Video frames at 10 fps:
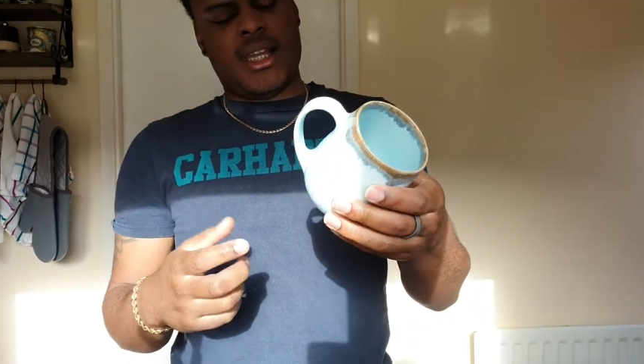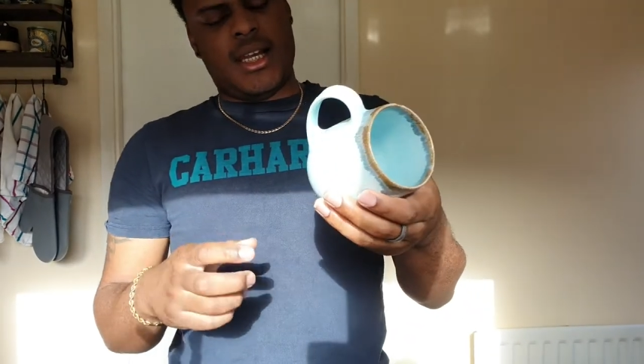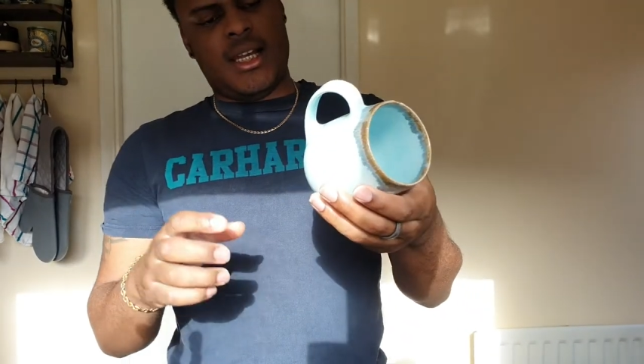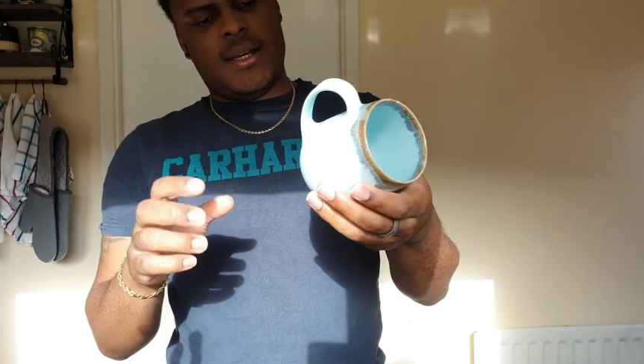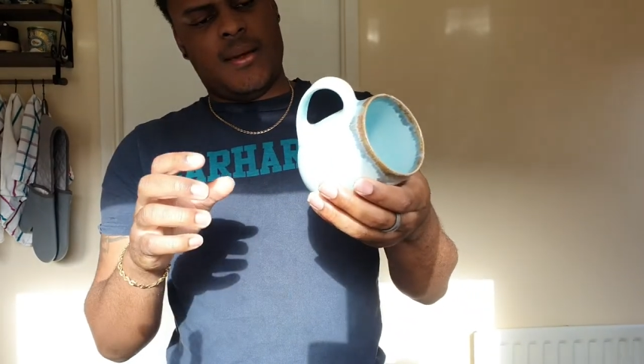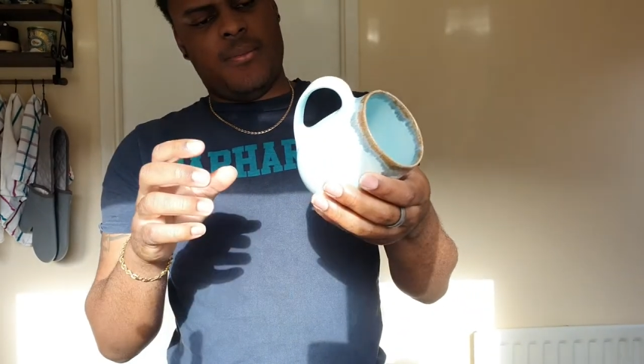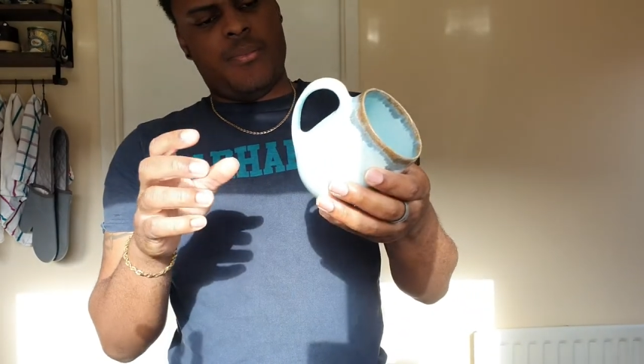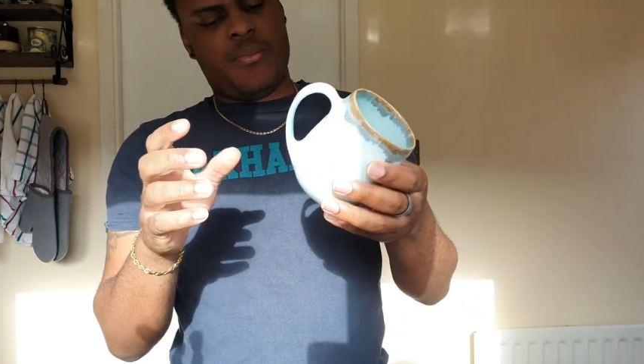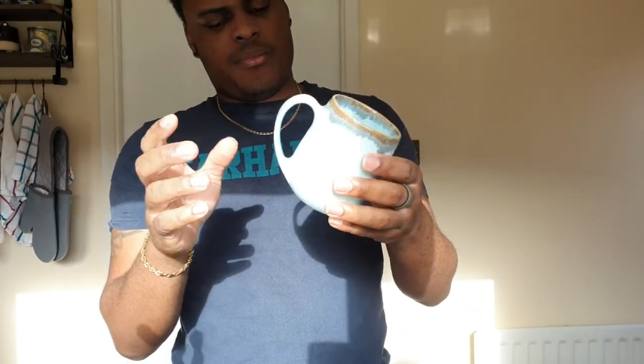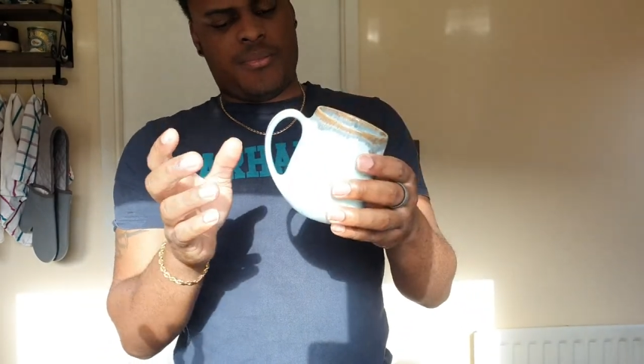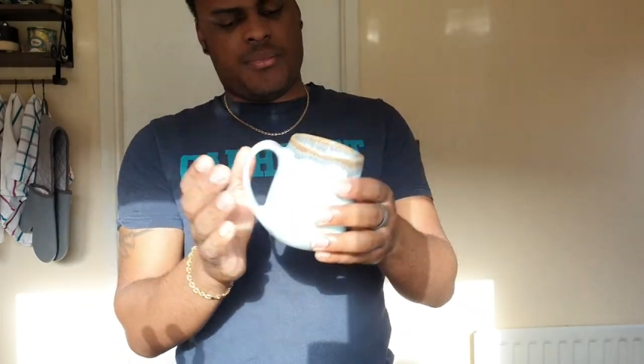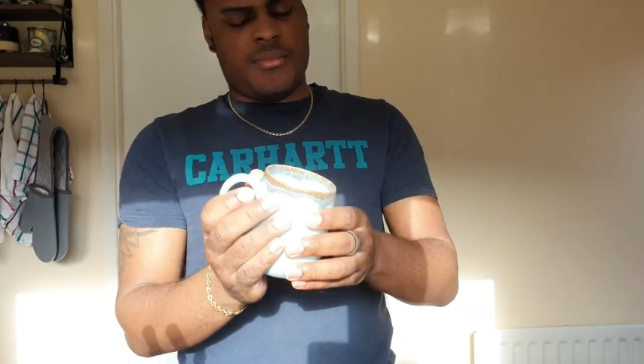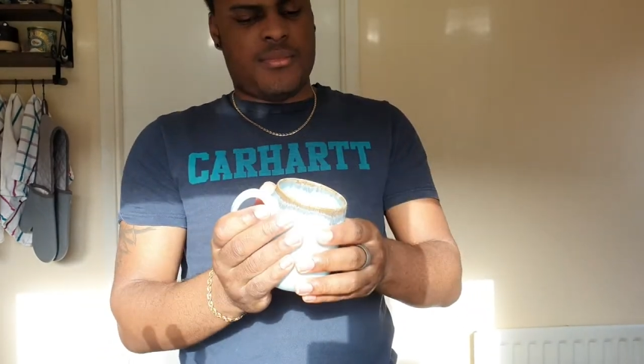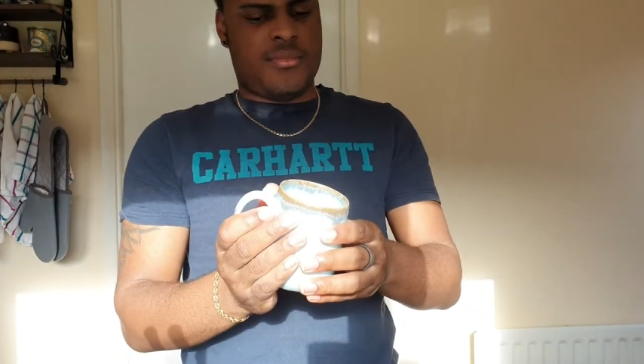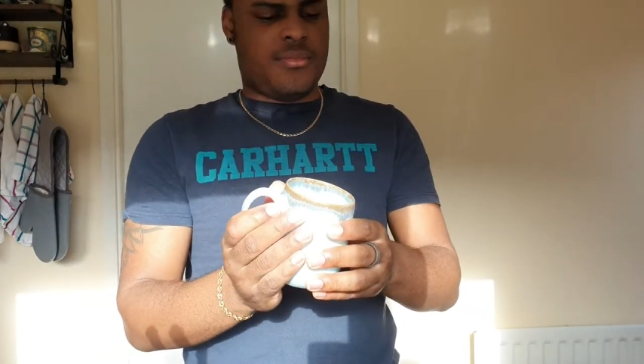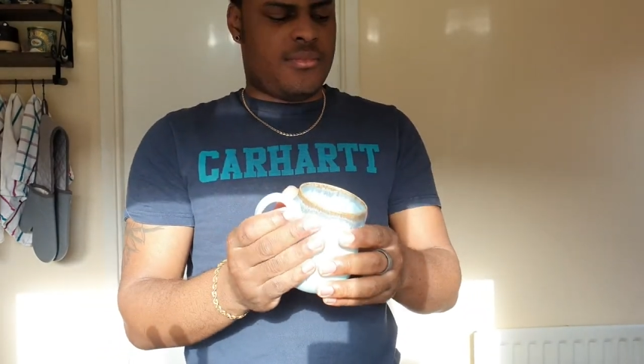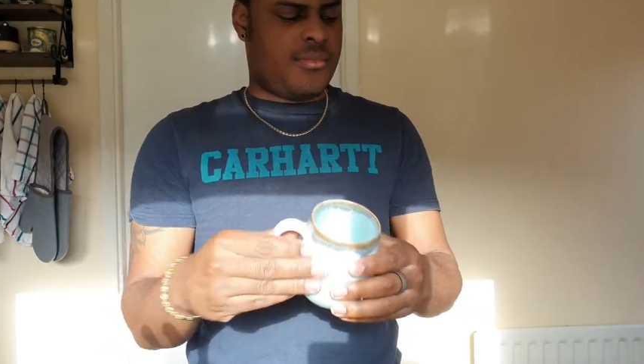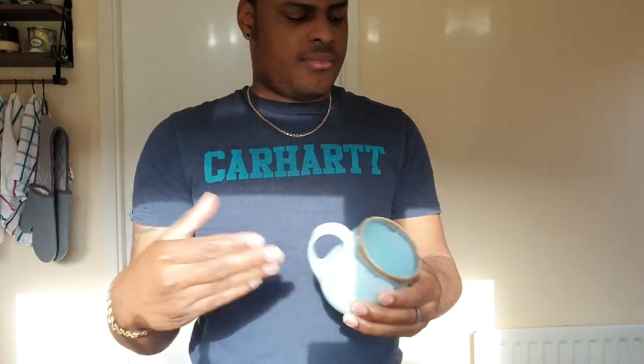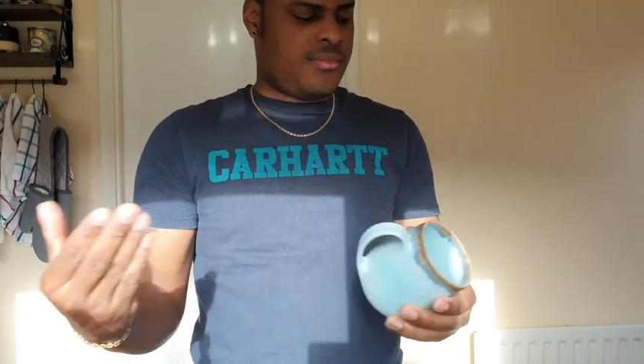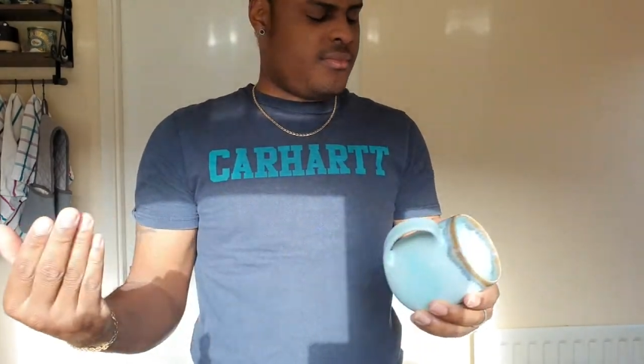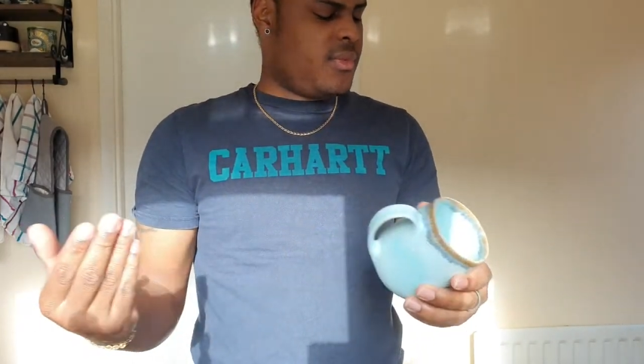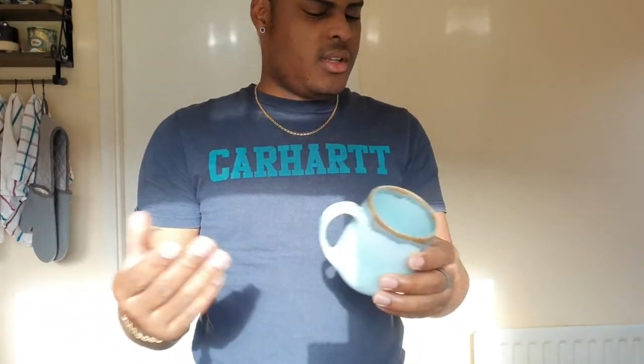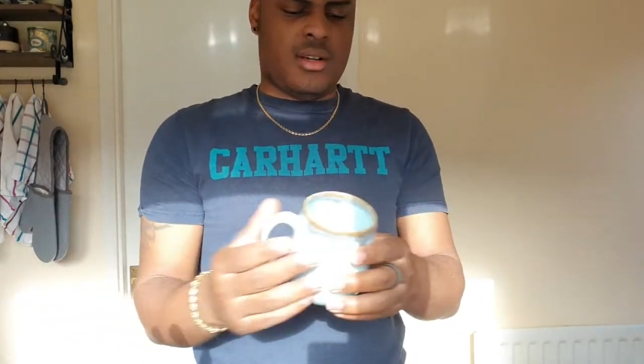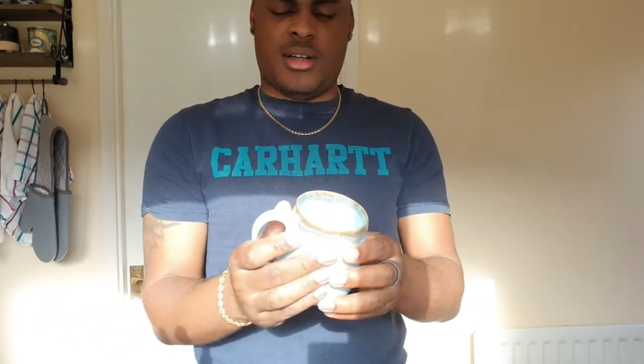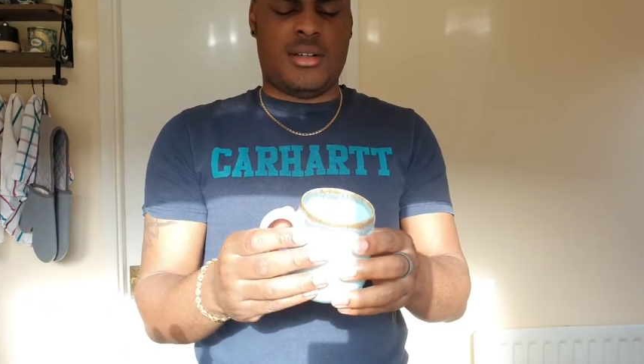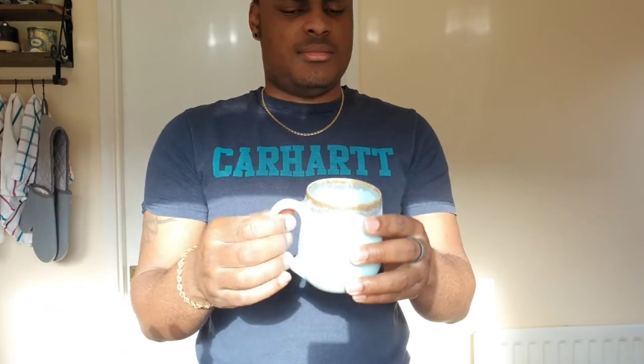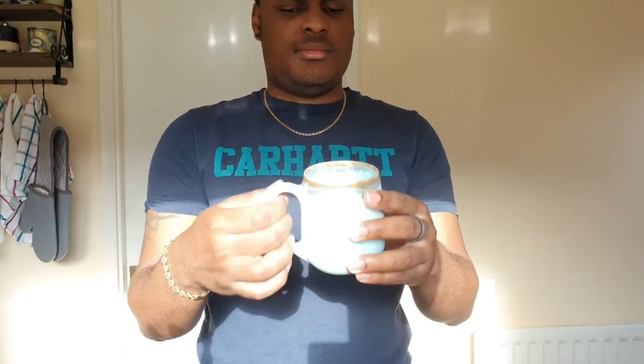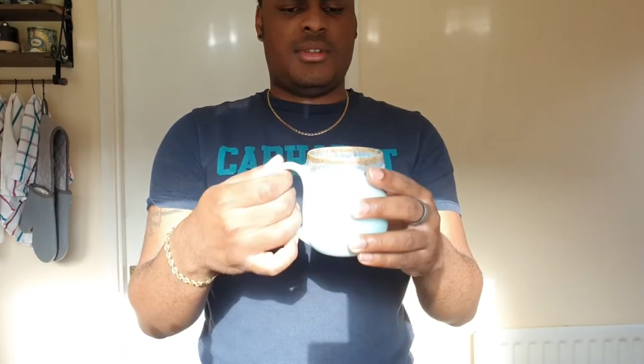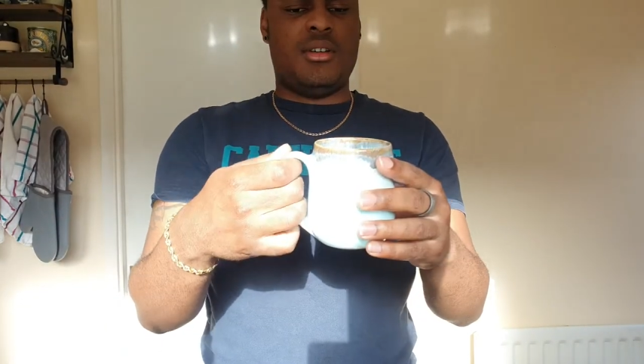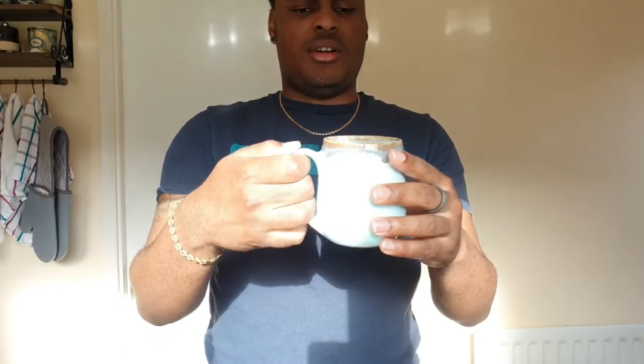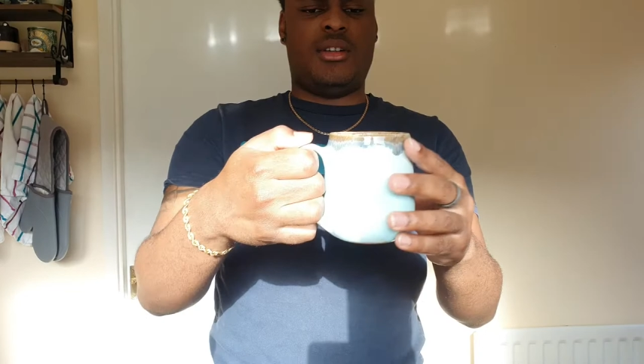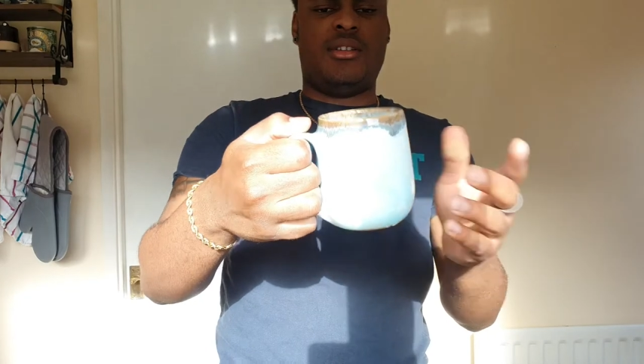Oh God,